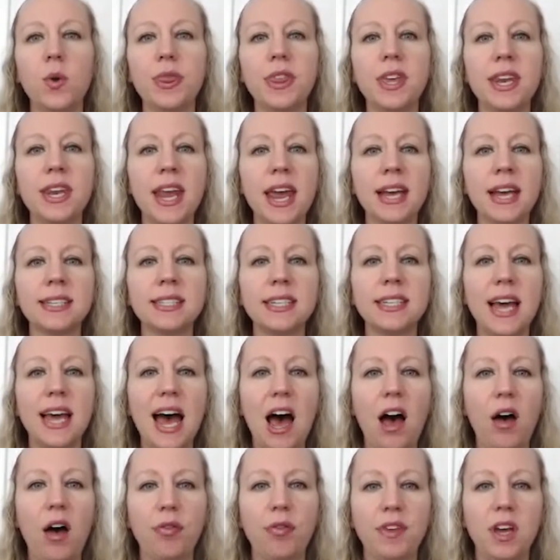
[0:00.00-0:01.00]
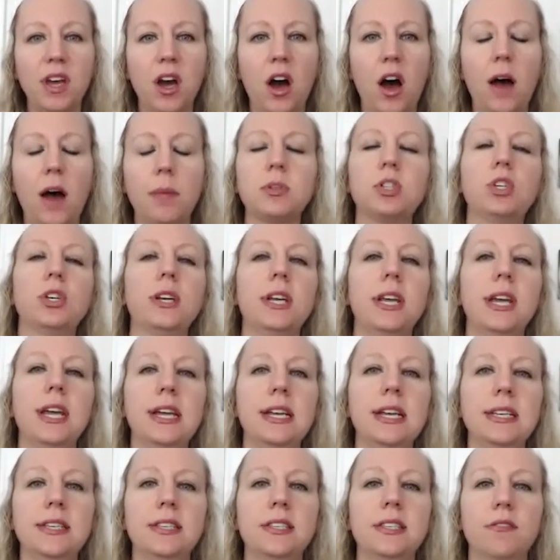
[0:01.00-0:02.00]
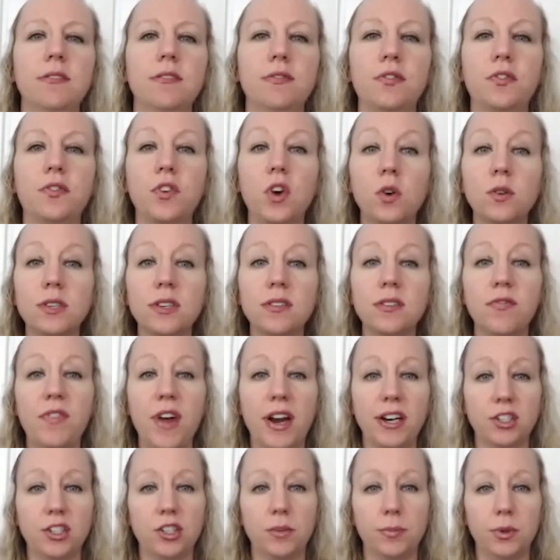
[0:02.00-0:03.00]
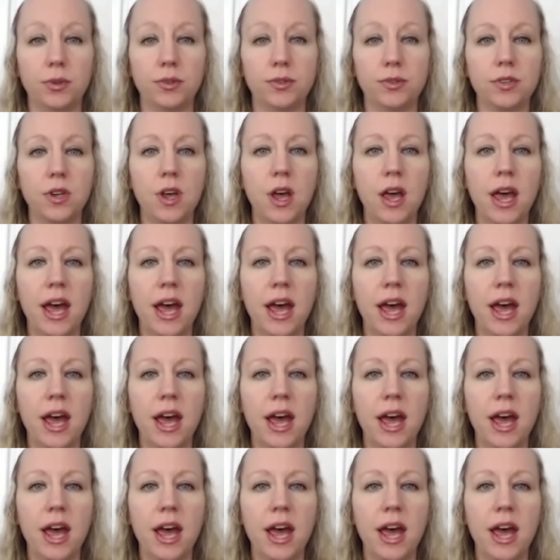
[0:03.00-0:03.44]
the next healthy option is frozen vegetables.